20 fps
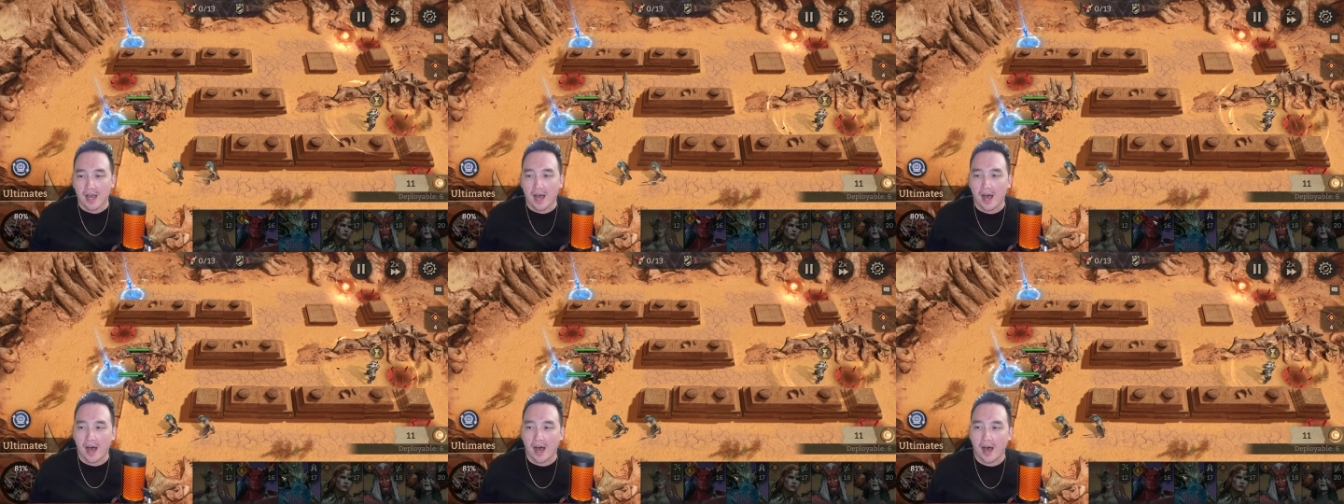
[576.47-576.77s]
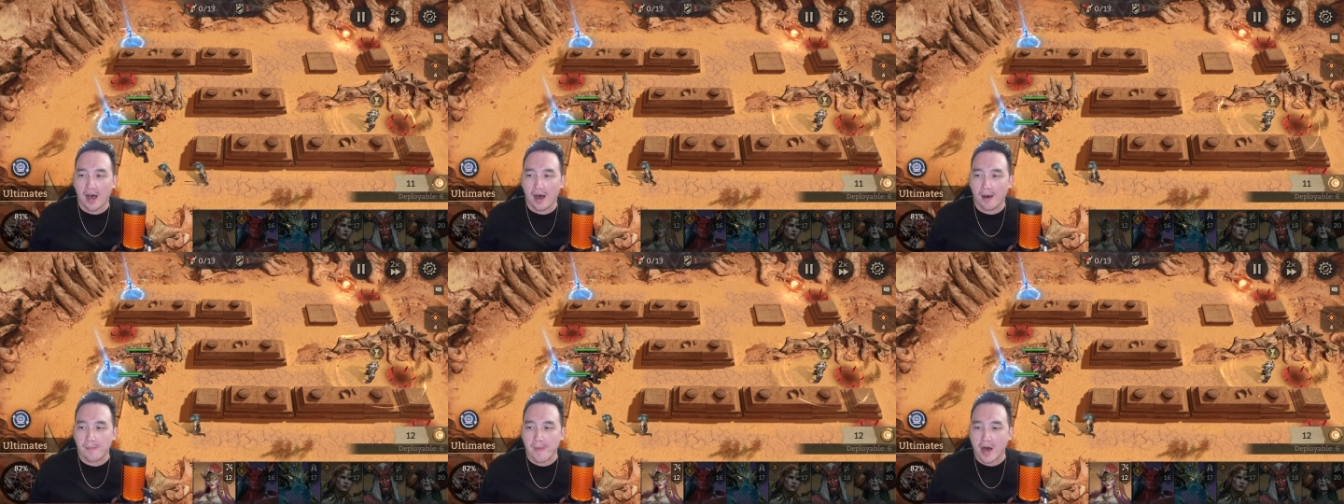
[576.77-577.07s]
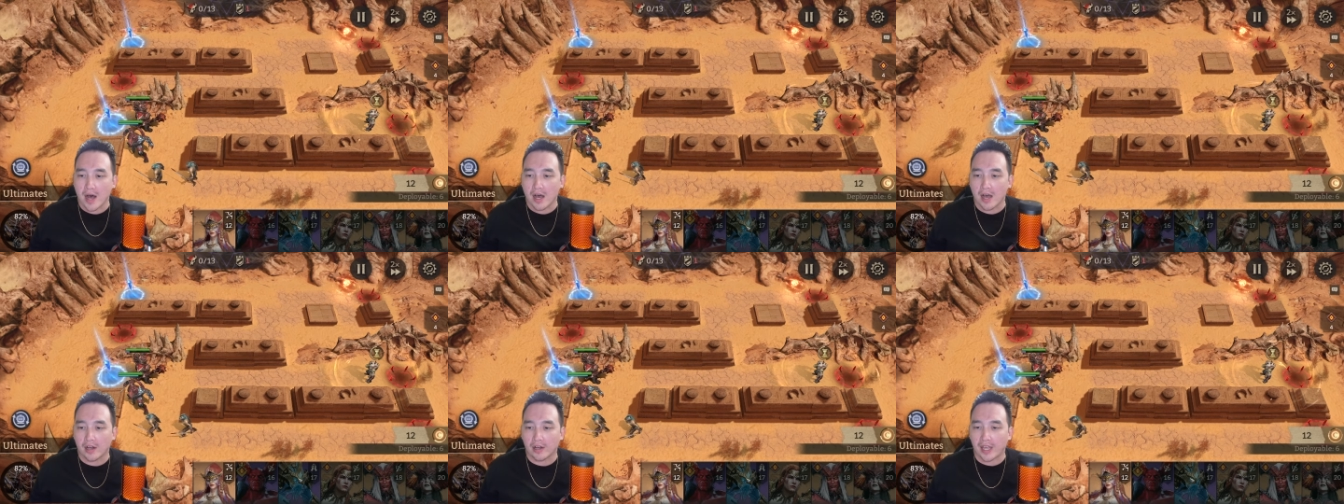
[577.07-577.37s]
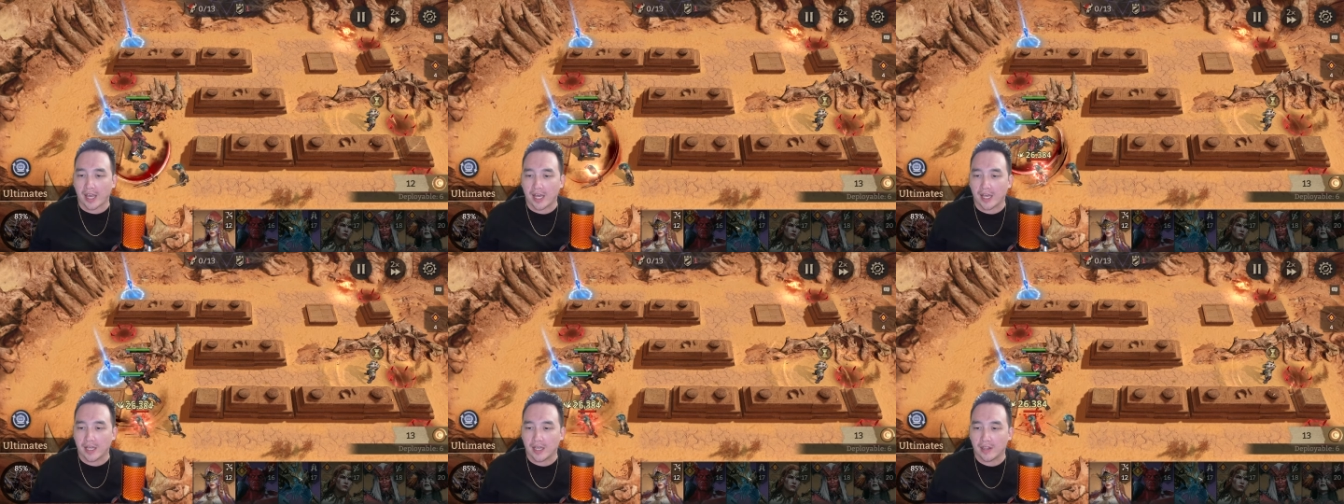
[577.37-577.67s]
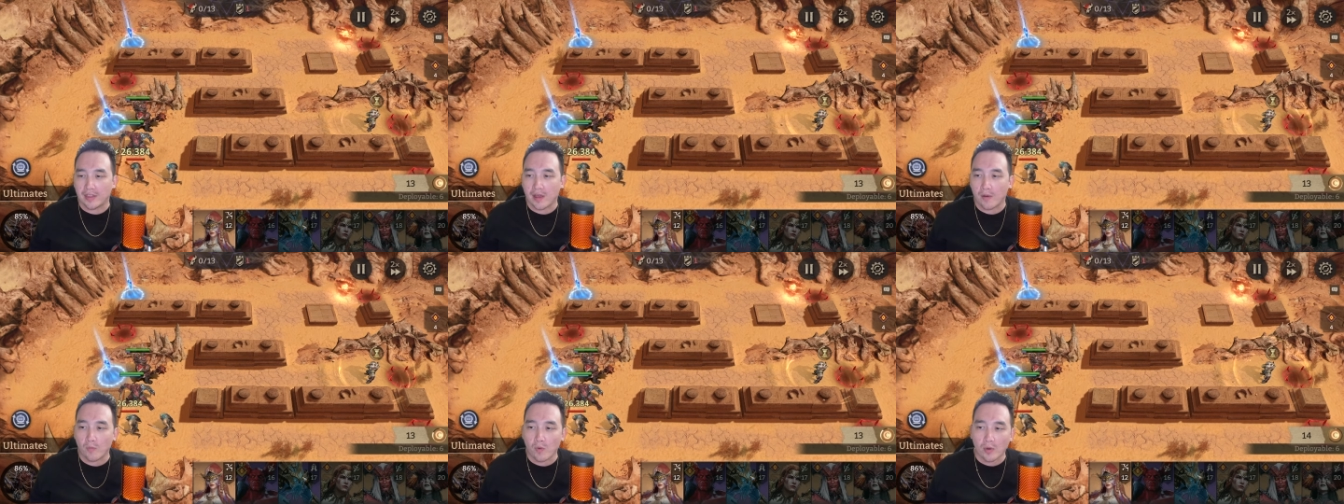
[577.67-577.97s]
Um, okay,
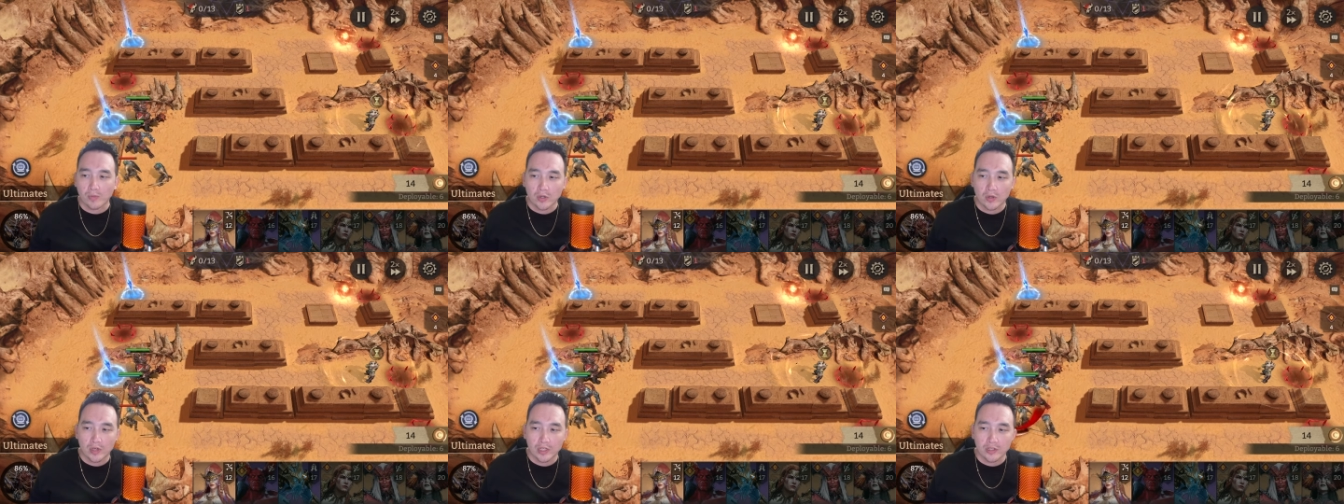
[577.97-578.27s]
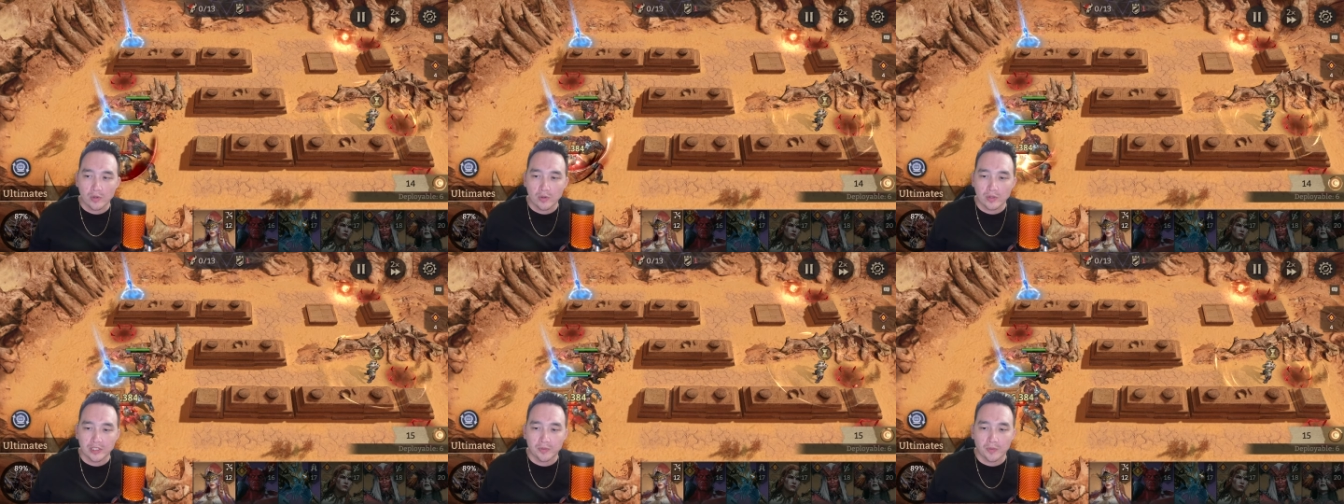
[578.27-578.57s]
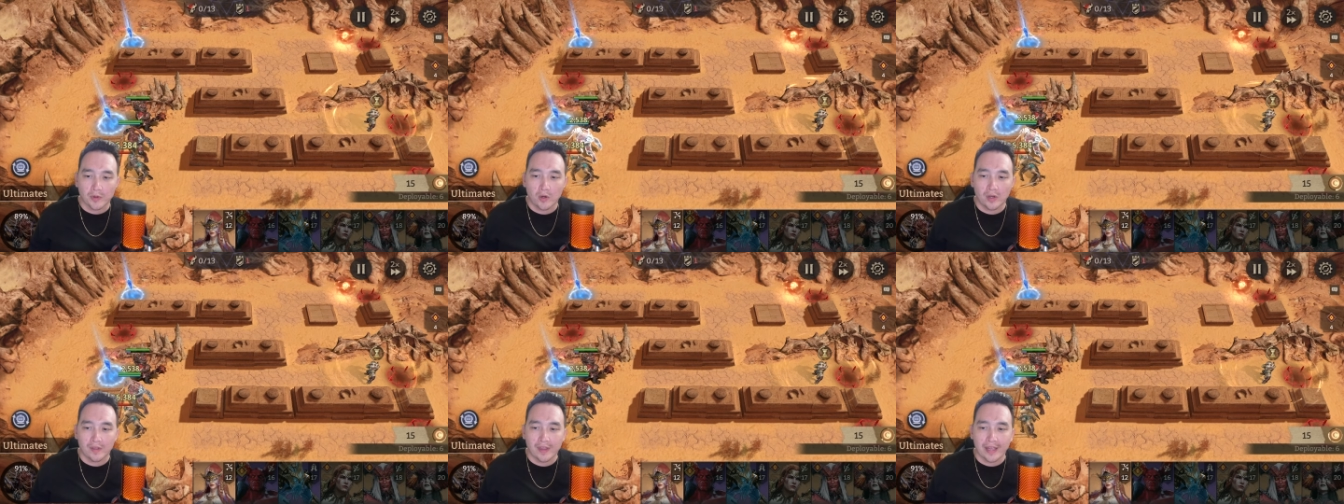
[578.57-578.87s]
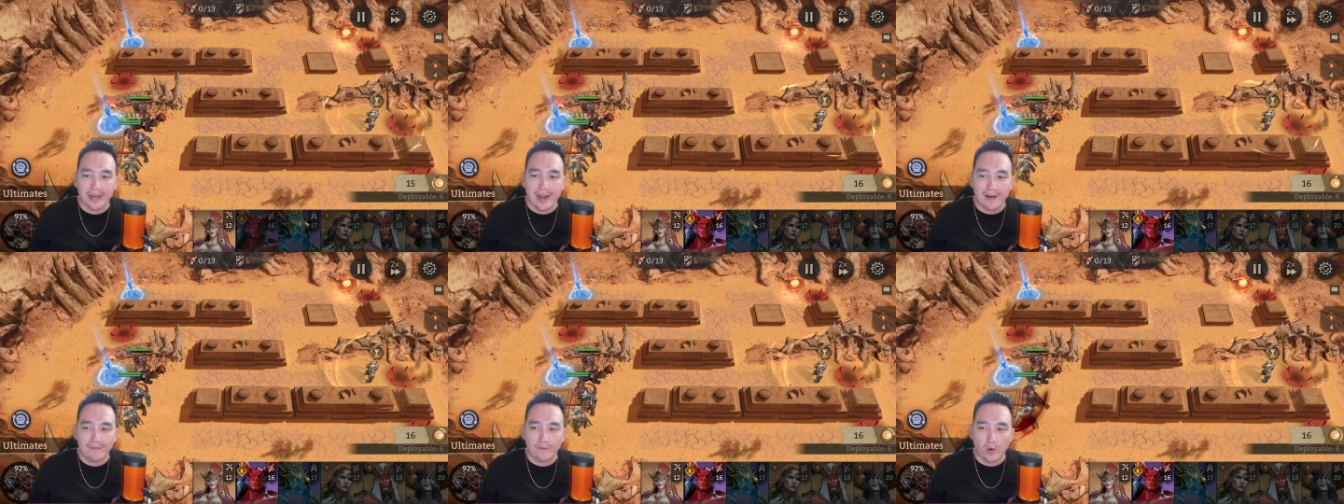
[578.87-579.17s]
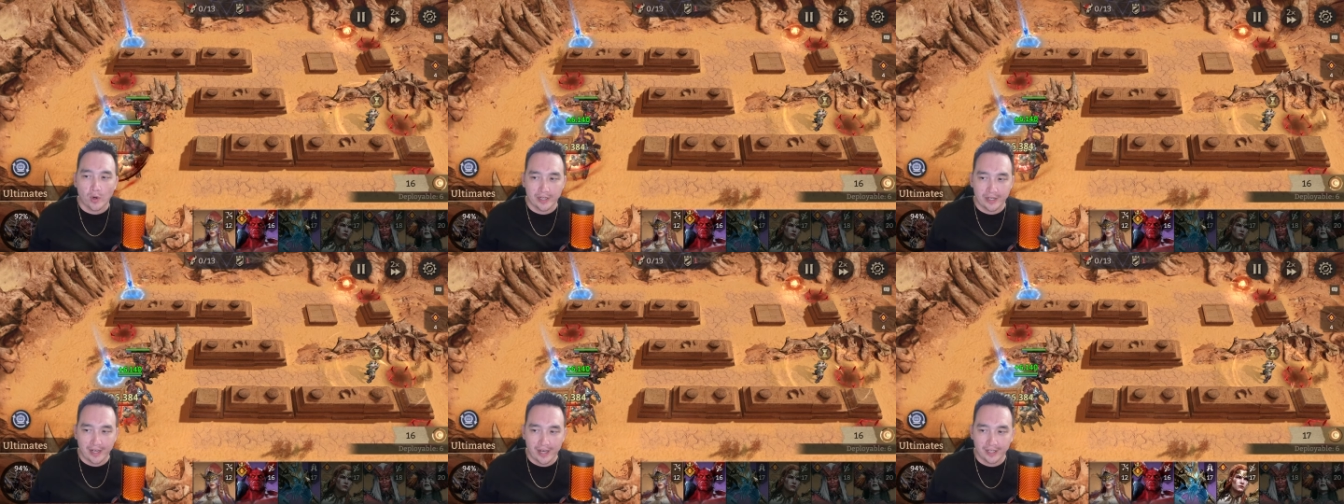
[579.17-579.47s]
then what we're going to do is we're going to lay down
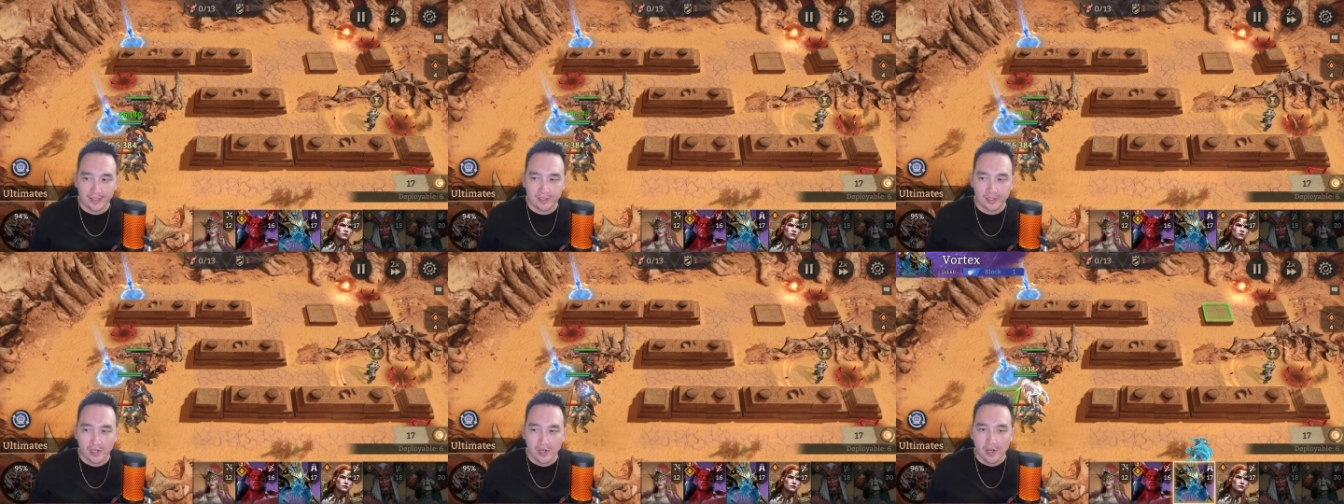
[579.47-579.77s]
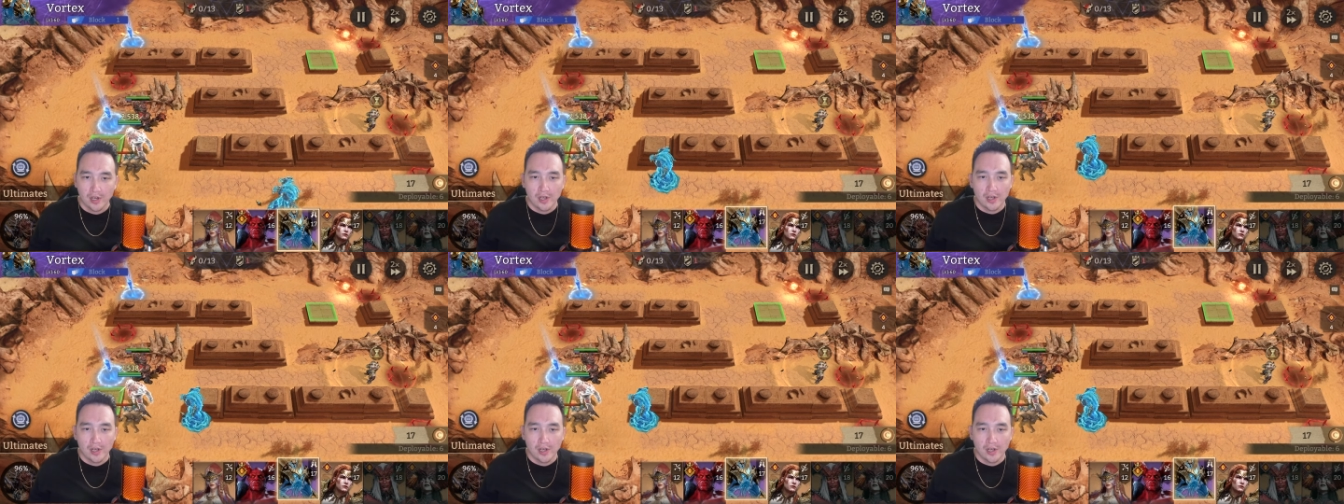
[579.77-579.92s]
Vortex.